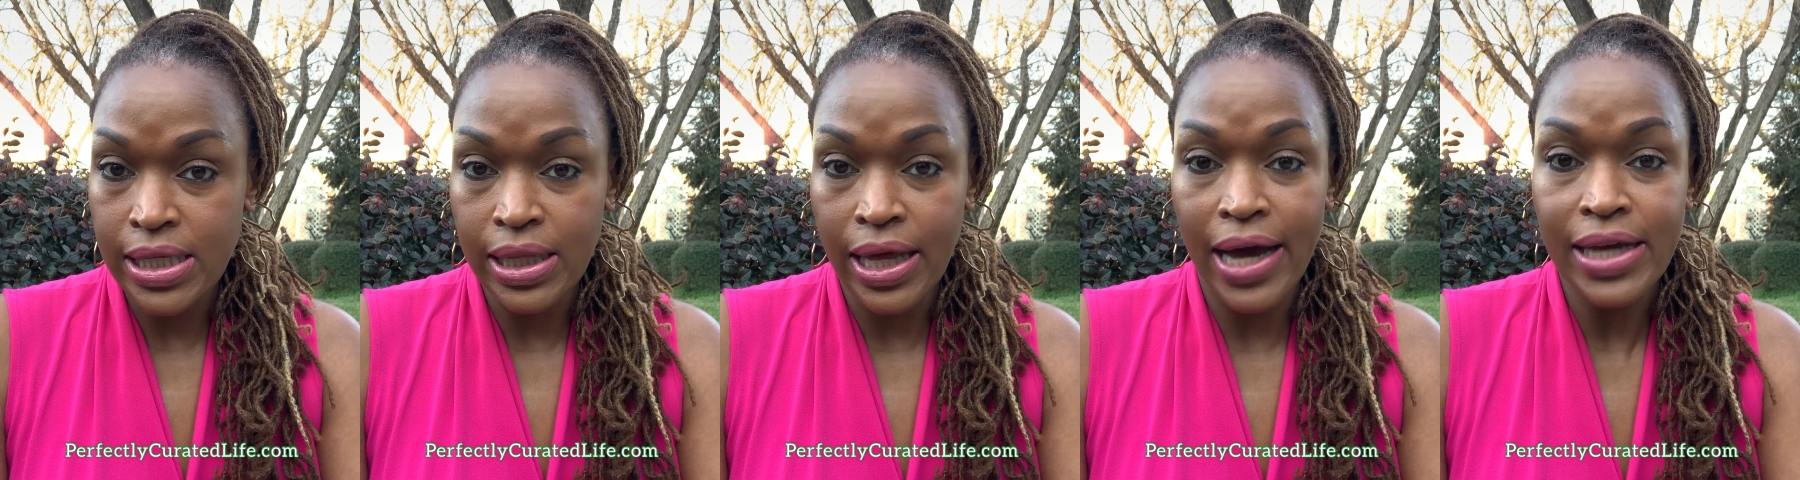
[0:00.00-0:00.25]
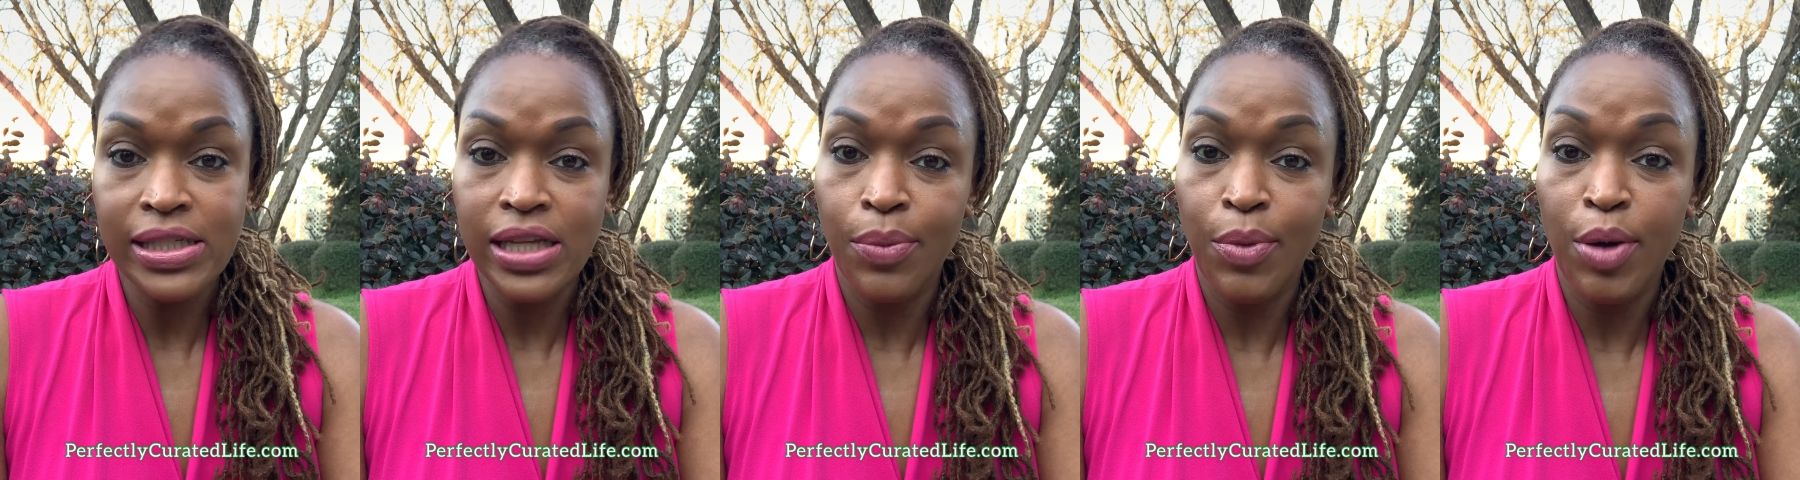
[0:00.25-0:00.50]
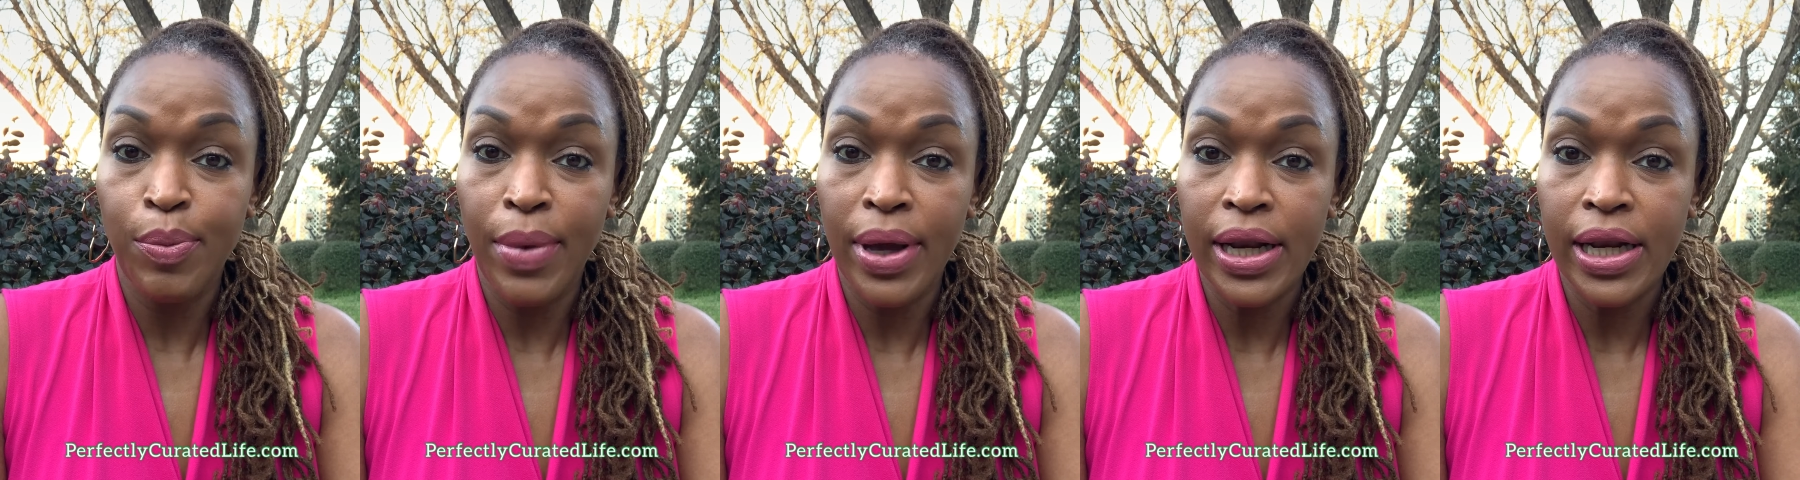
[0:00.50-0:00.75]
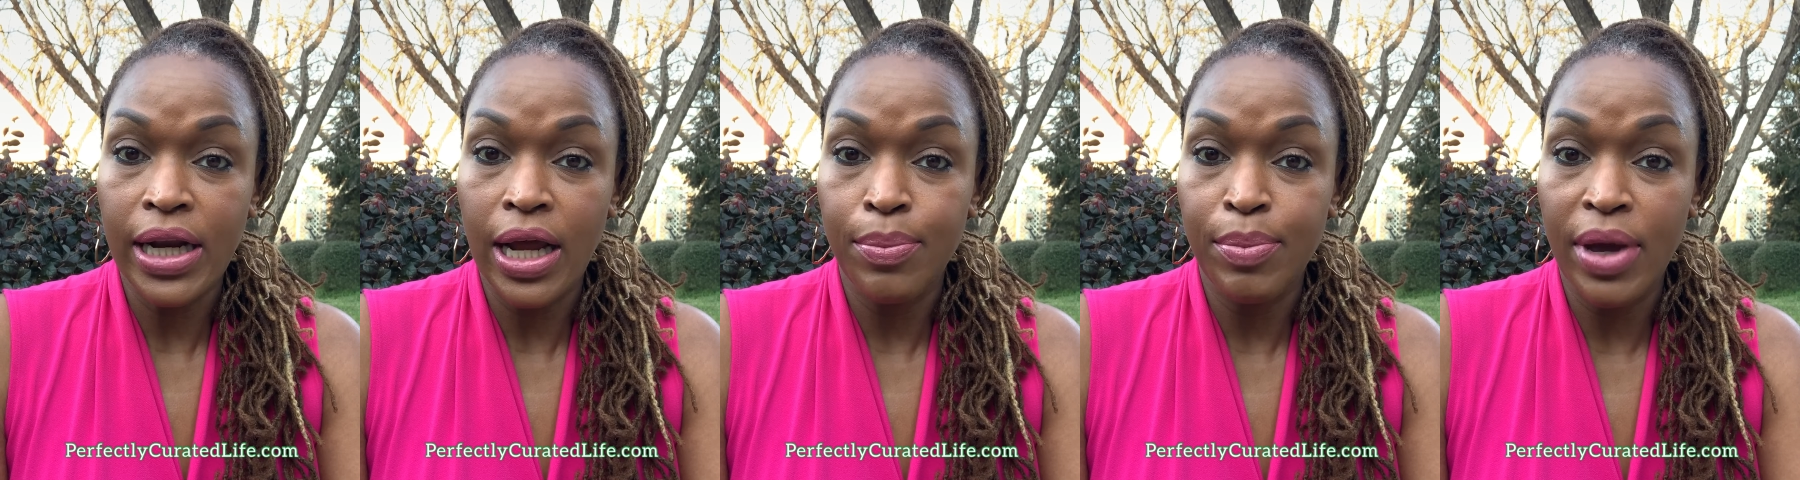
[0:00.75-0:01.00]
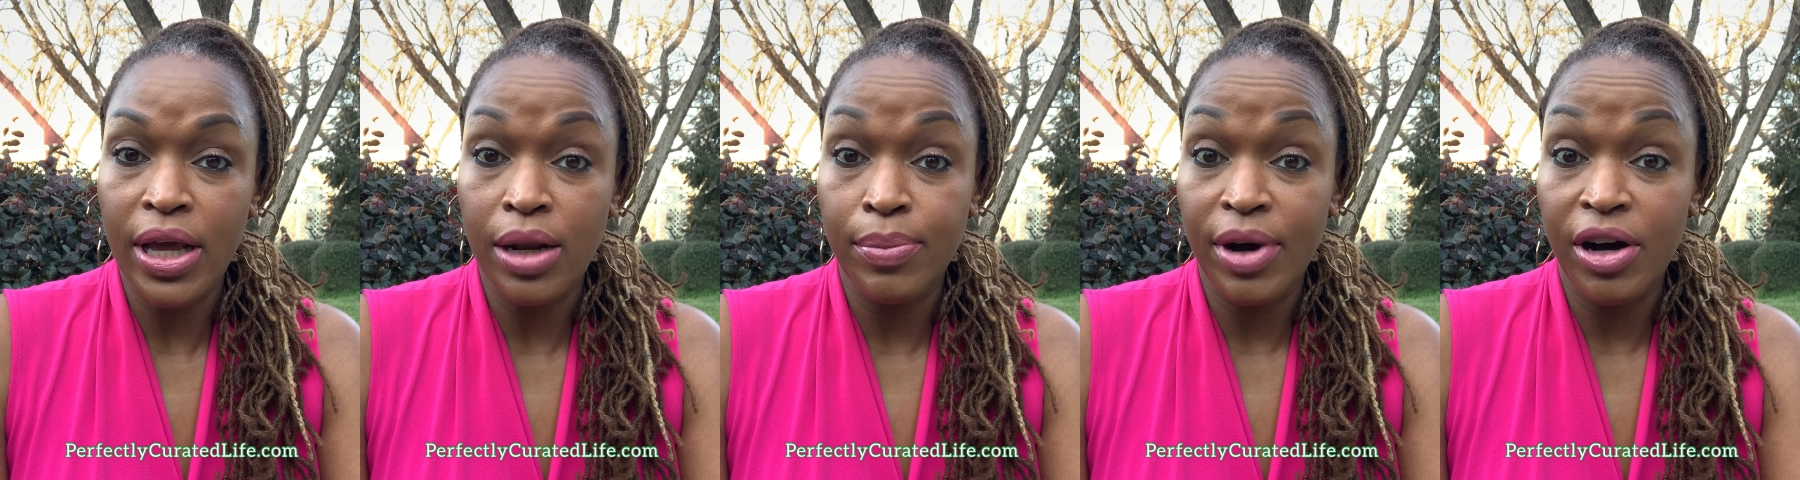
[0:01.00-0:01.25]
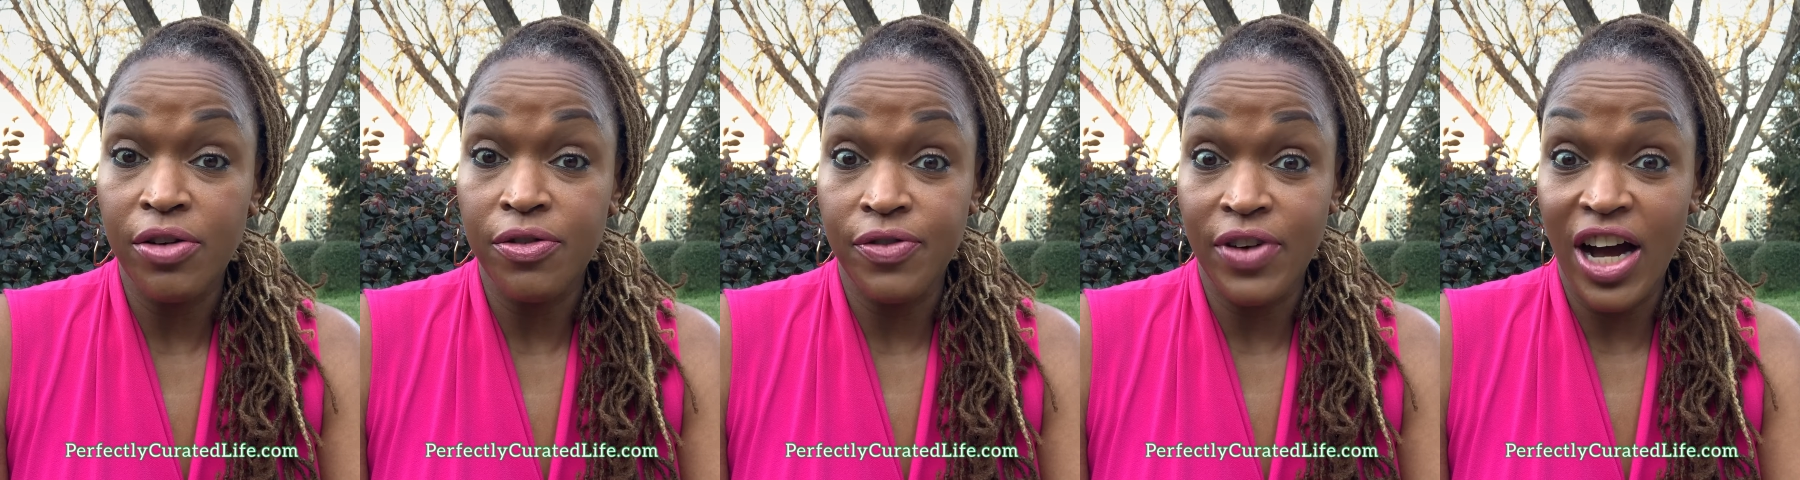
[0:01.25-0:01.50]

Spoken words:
Last time I made about